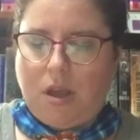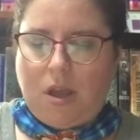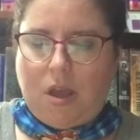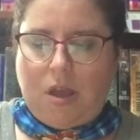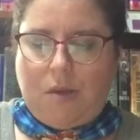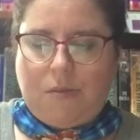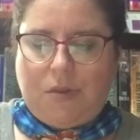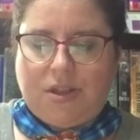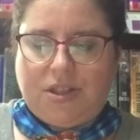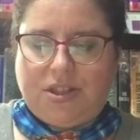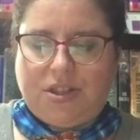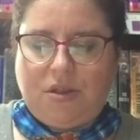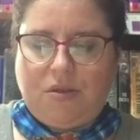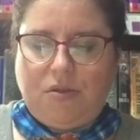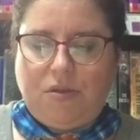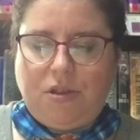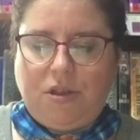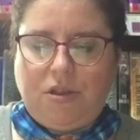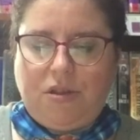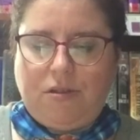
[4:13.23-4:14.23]
But so
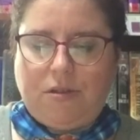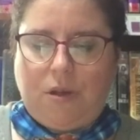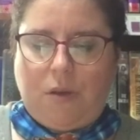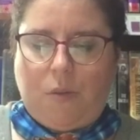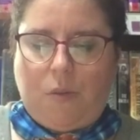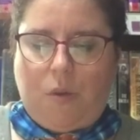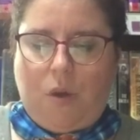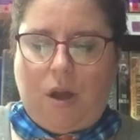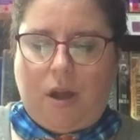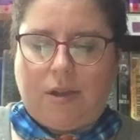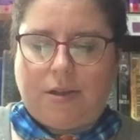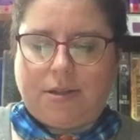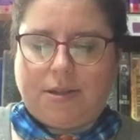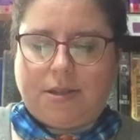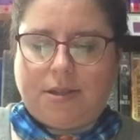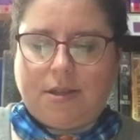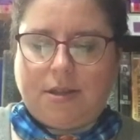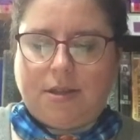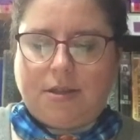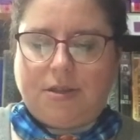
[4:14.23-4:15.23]
little it
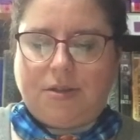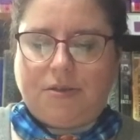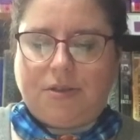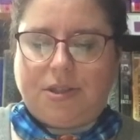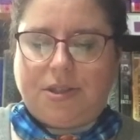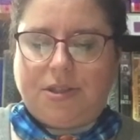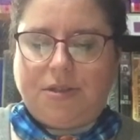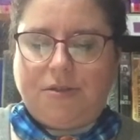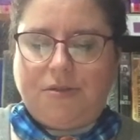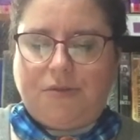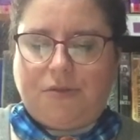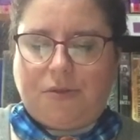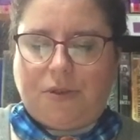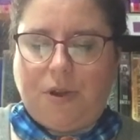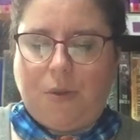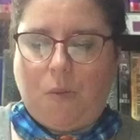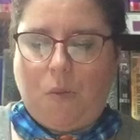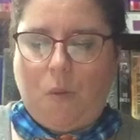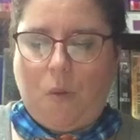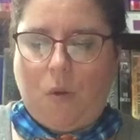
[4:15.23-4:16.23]
was, so
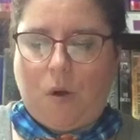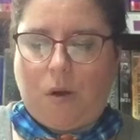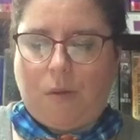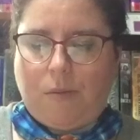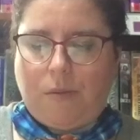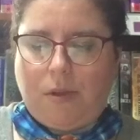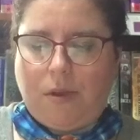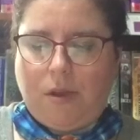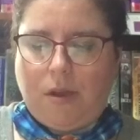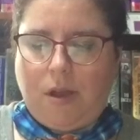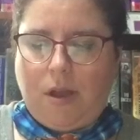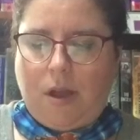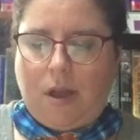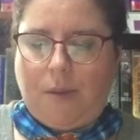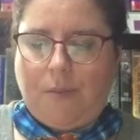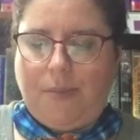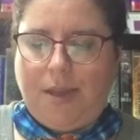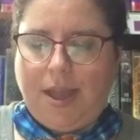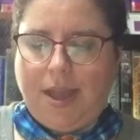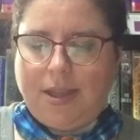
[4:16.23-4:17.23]
silvery warm,
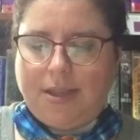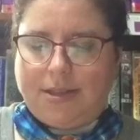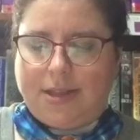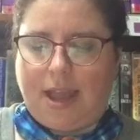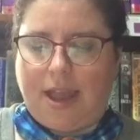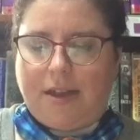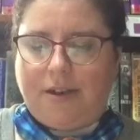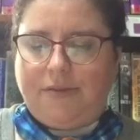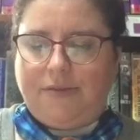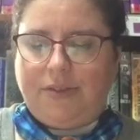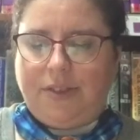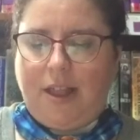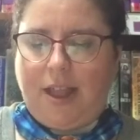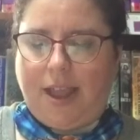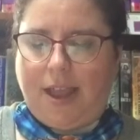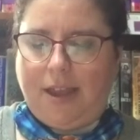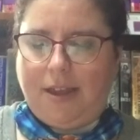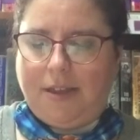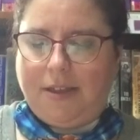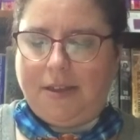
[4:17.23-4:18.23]
a pin's head of
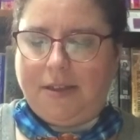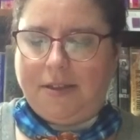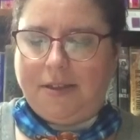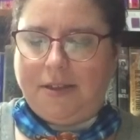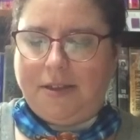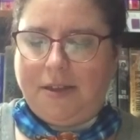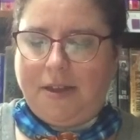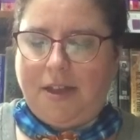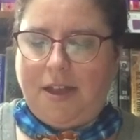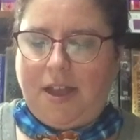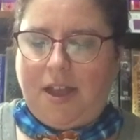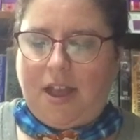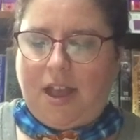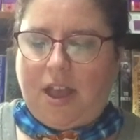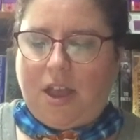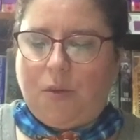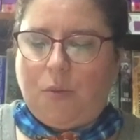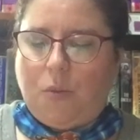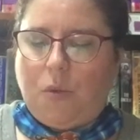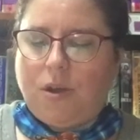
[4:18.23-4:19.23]
light.
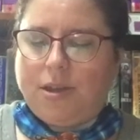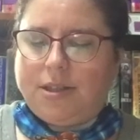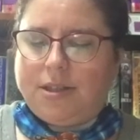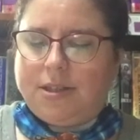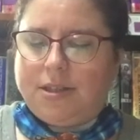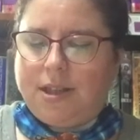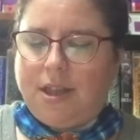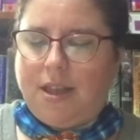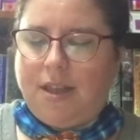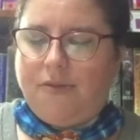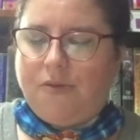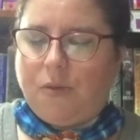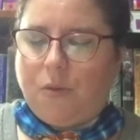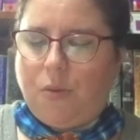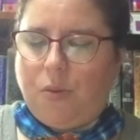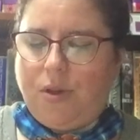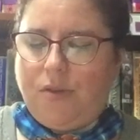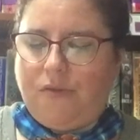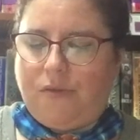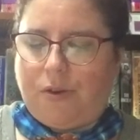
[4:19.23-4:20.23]
It was as if
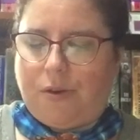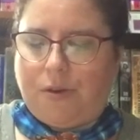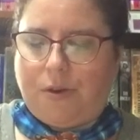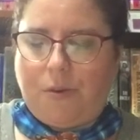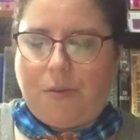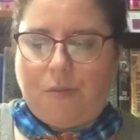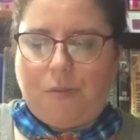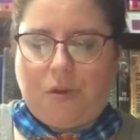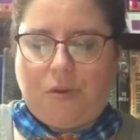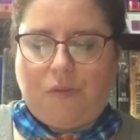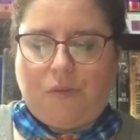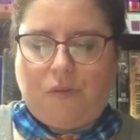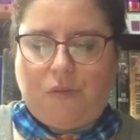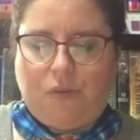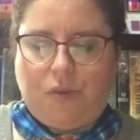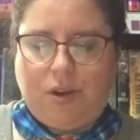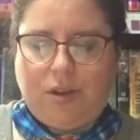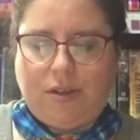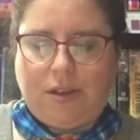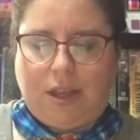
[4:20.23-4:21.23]
quivered, but
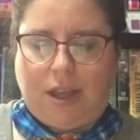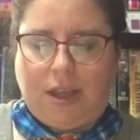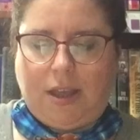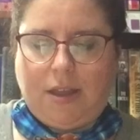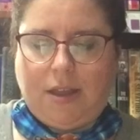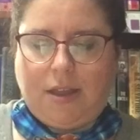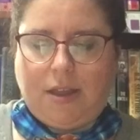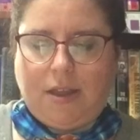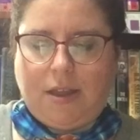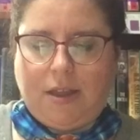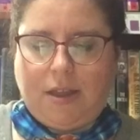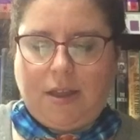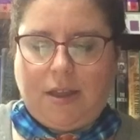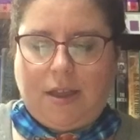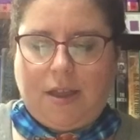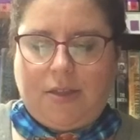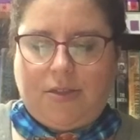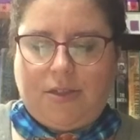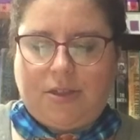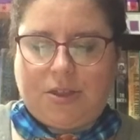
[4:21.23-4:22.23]
really
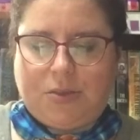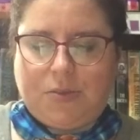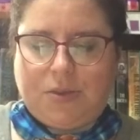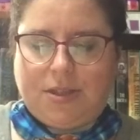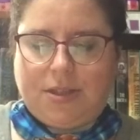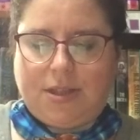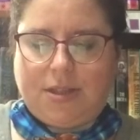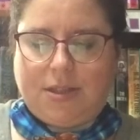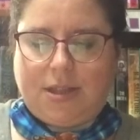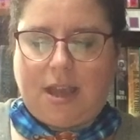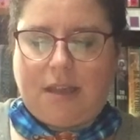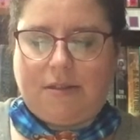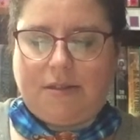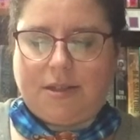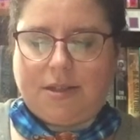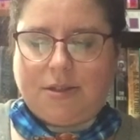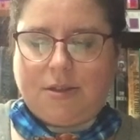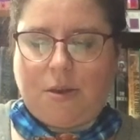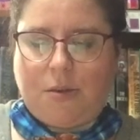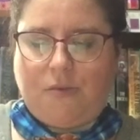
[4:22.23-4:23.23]
this was the
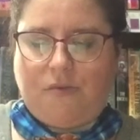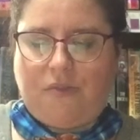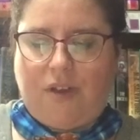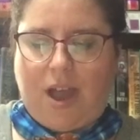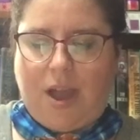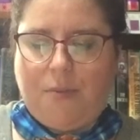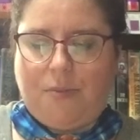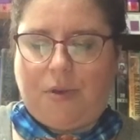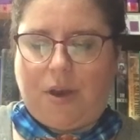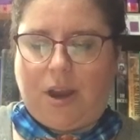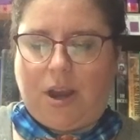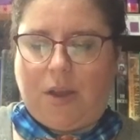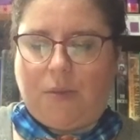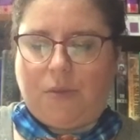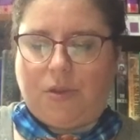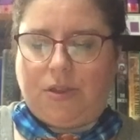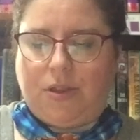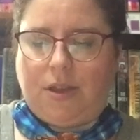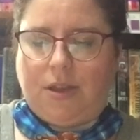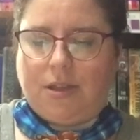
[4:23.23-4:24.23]
telescope
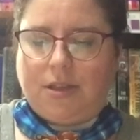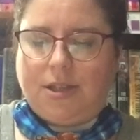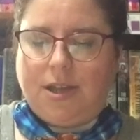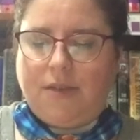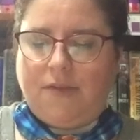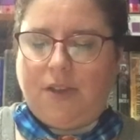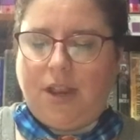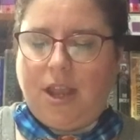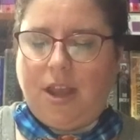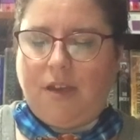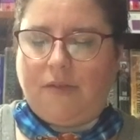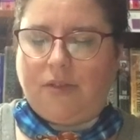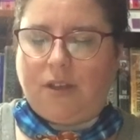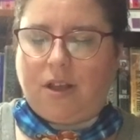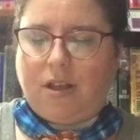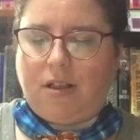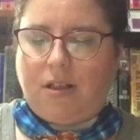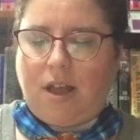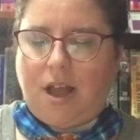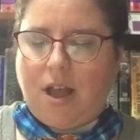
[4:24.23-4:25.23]
vibrating with the activity of the
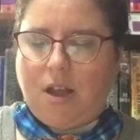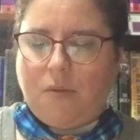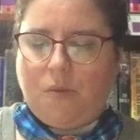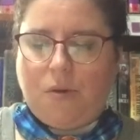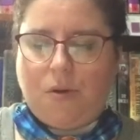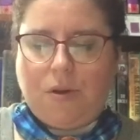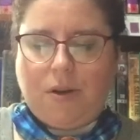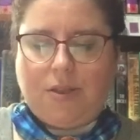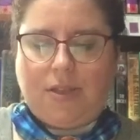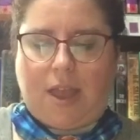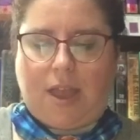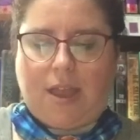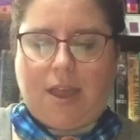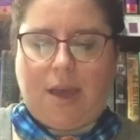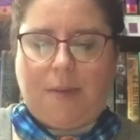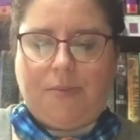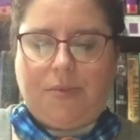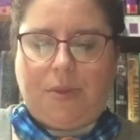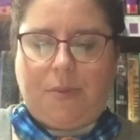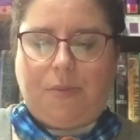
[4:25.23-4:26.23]
clockwork that
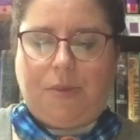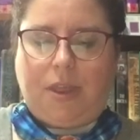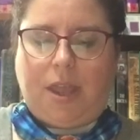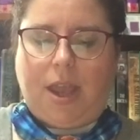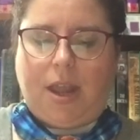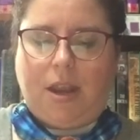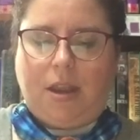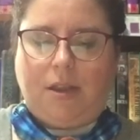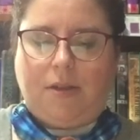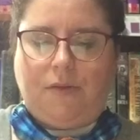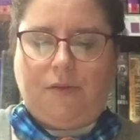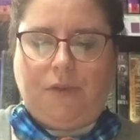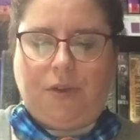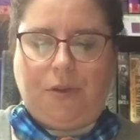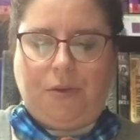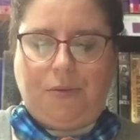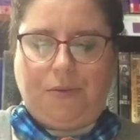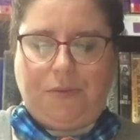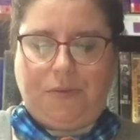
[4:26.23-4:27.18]
kept the planet in view.